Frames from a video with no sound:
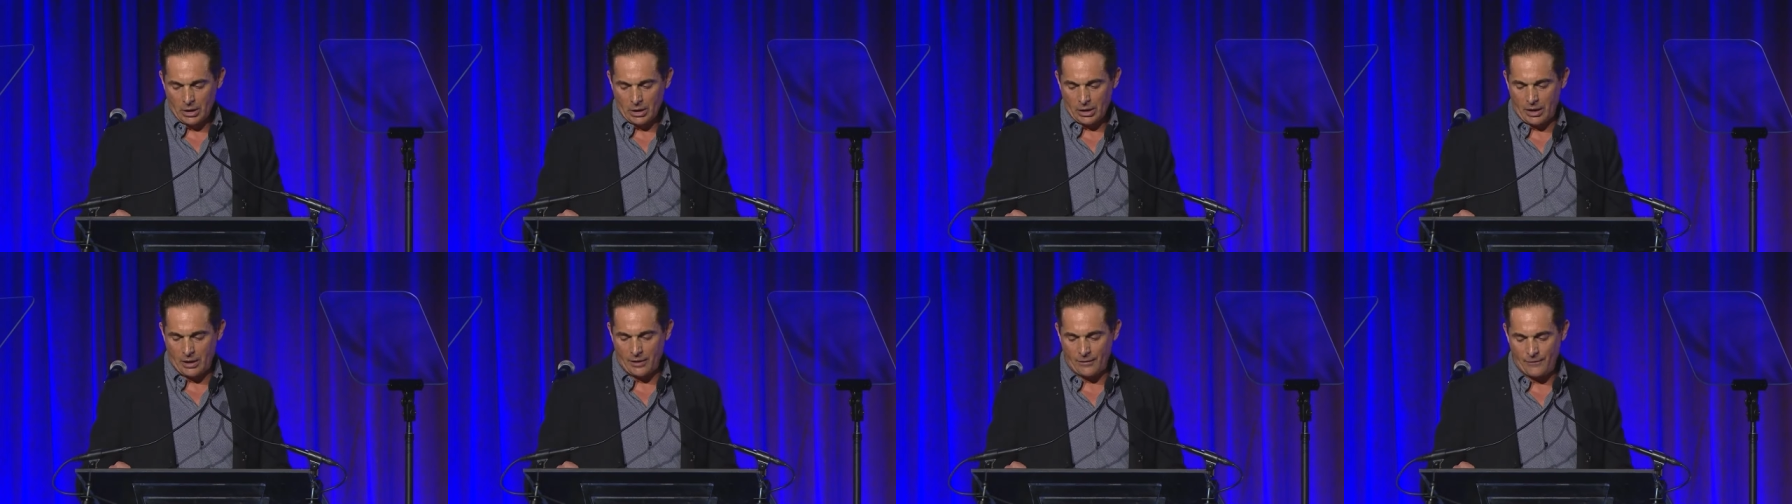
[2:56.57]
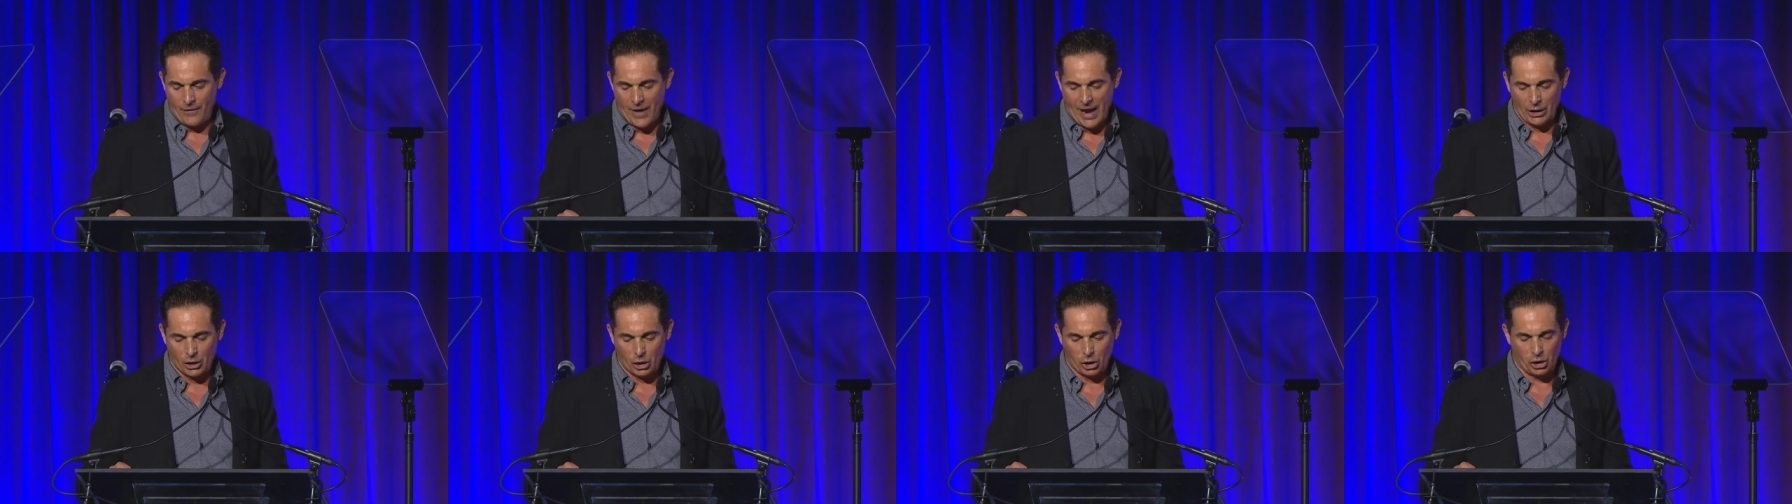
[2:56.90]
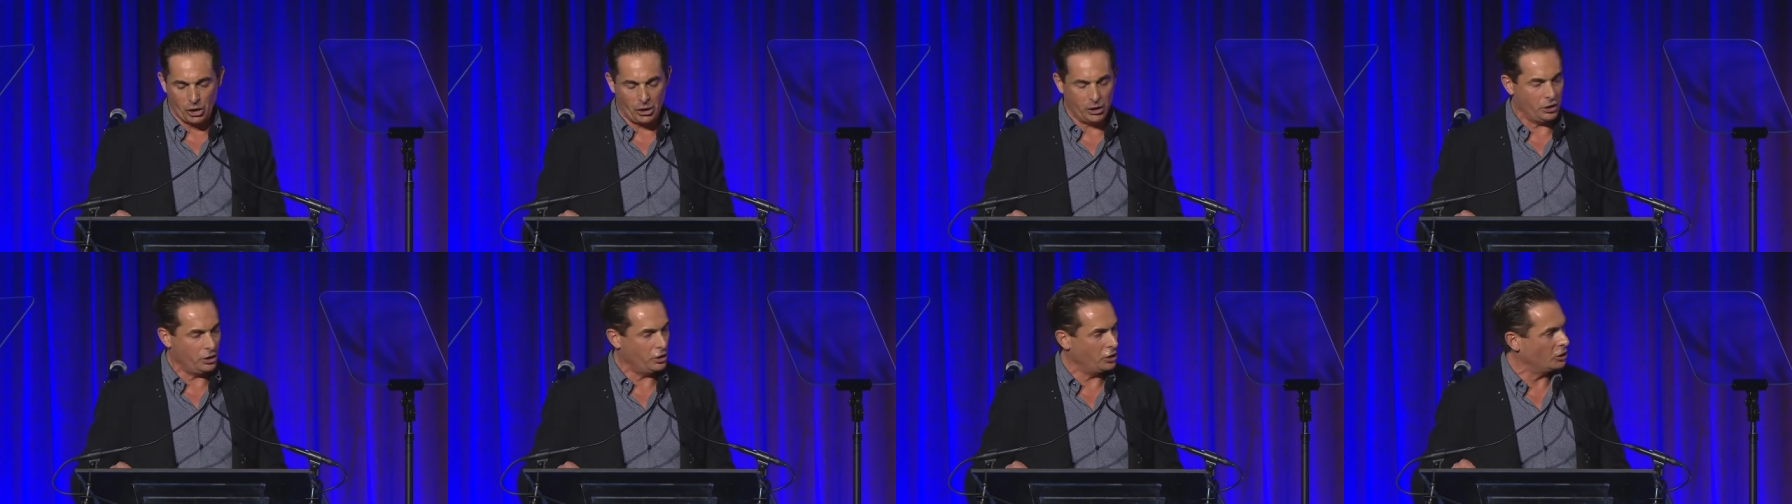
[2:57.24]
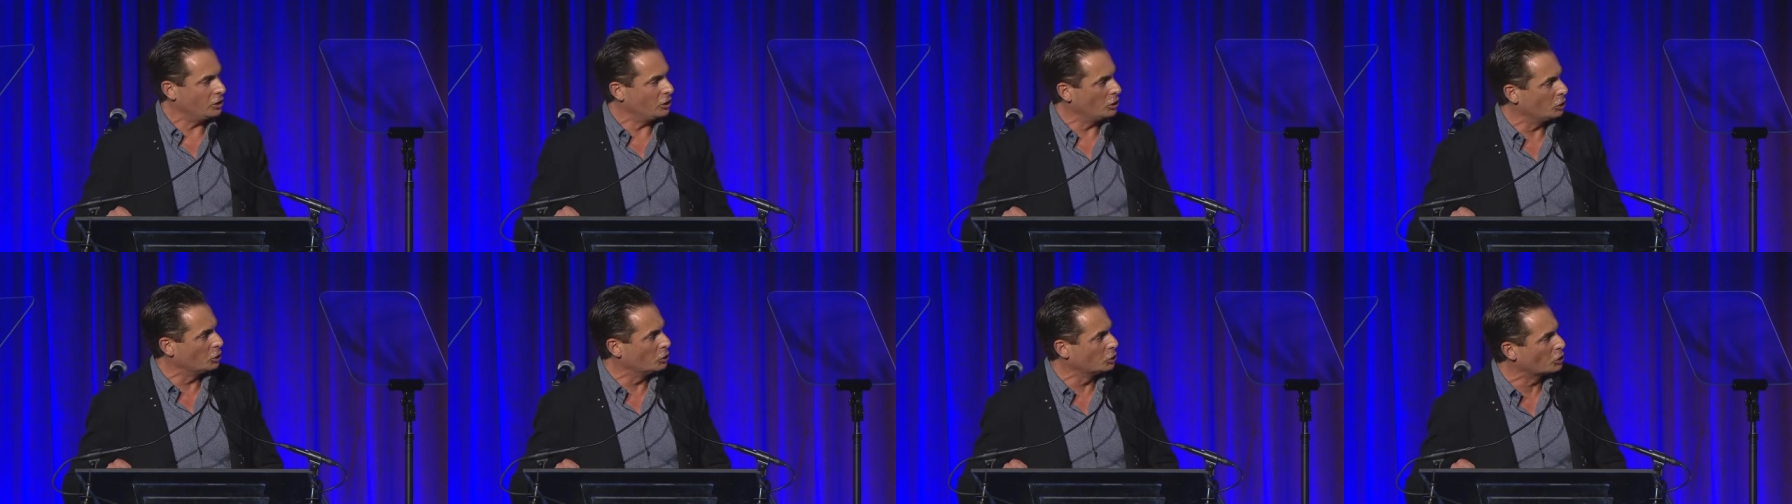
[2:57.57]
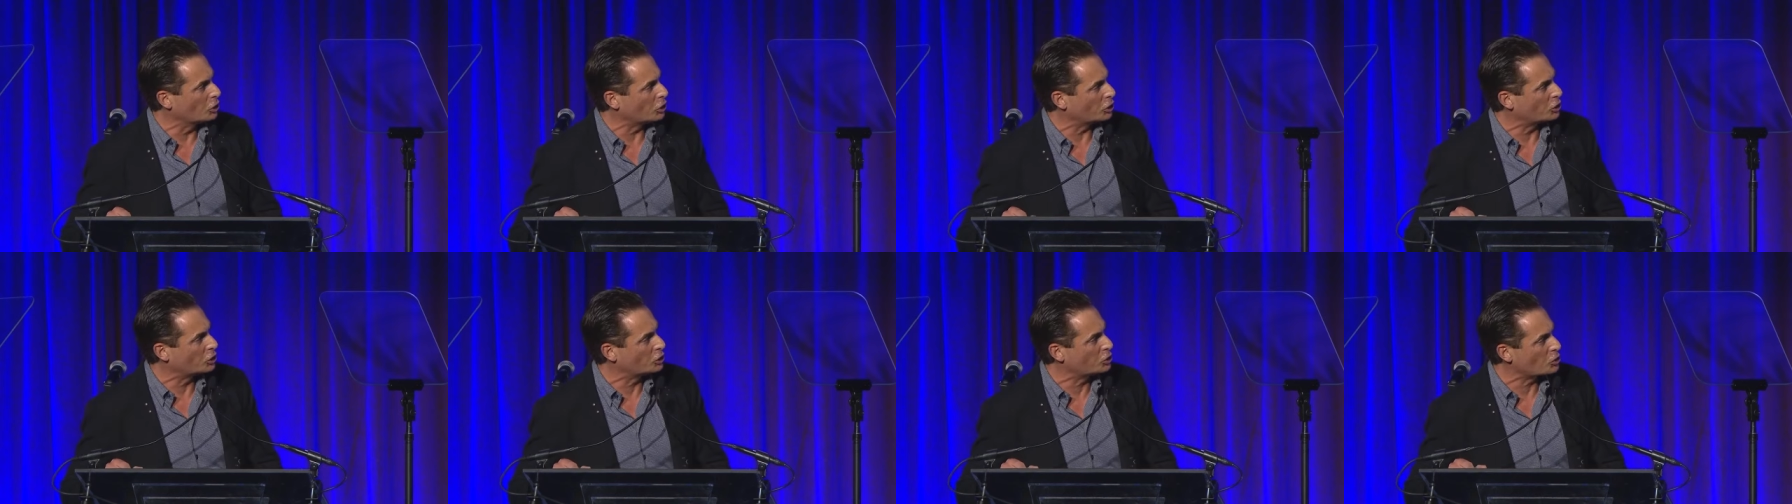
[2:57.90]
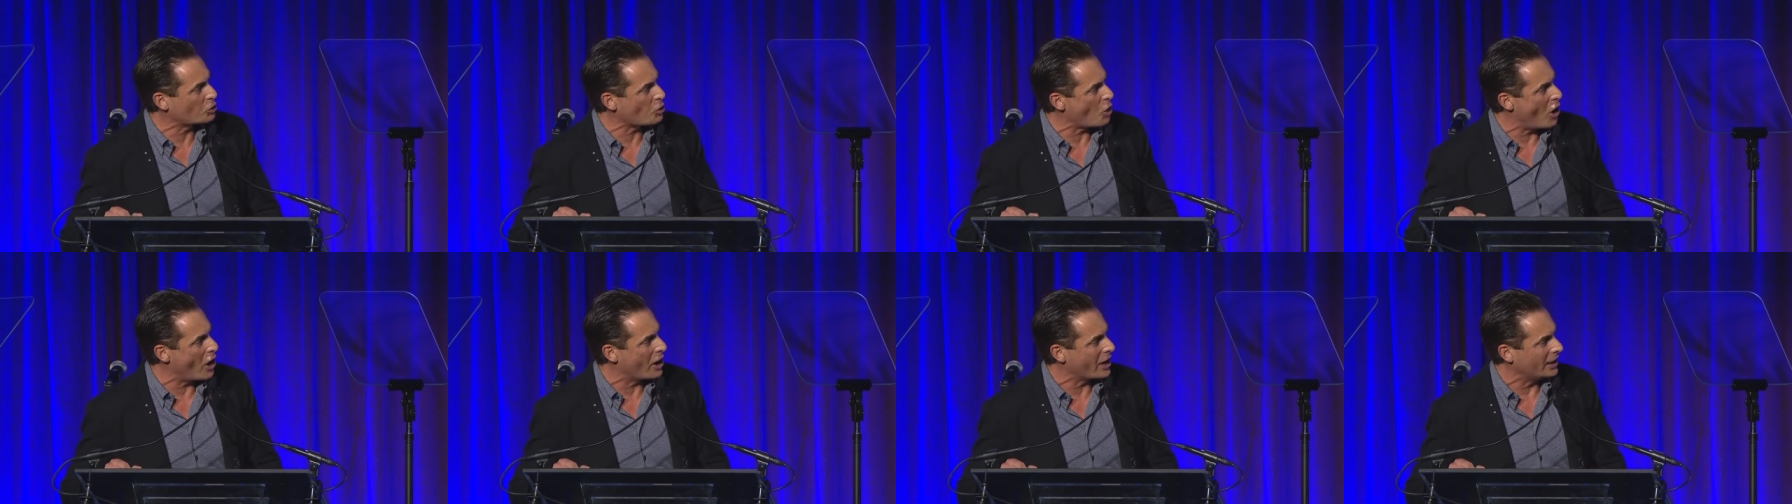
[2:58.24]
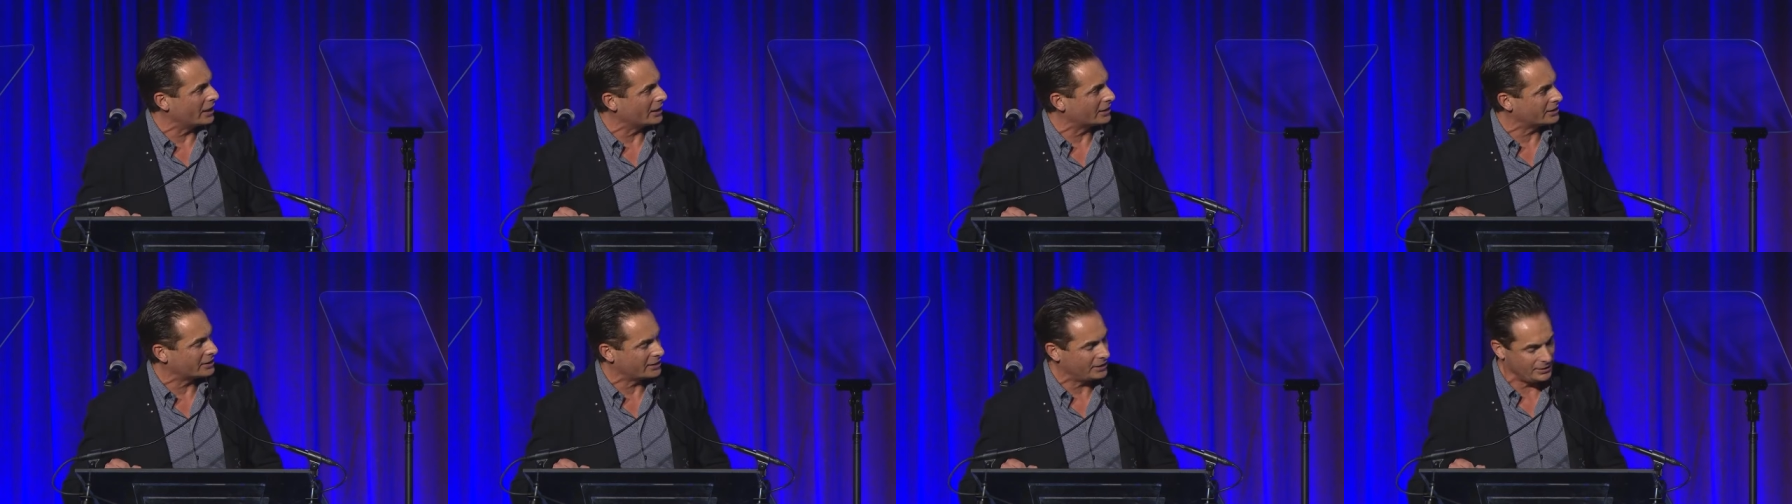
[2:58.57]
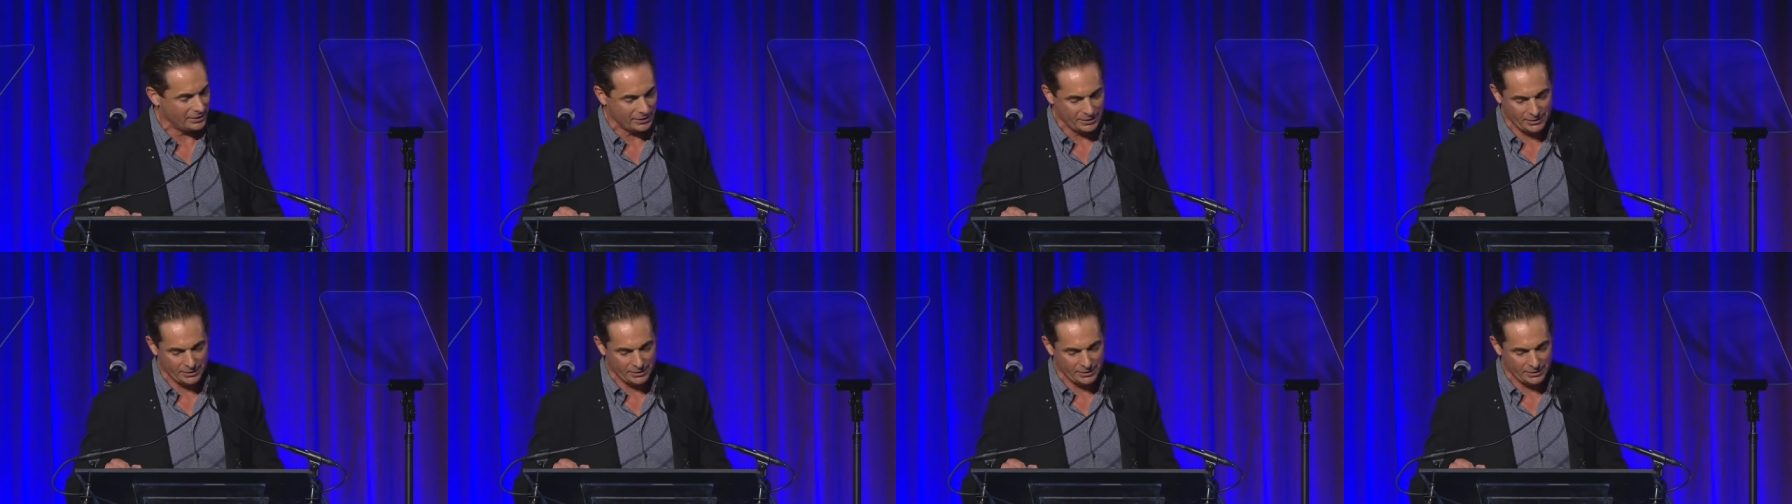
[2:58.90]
convention, you destroy it.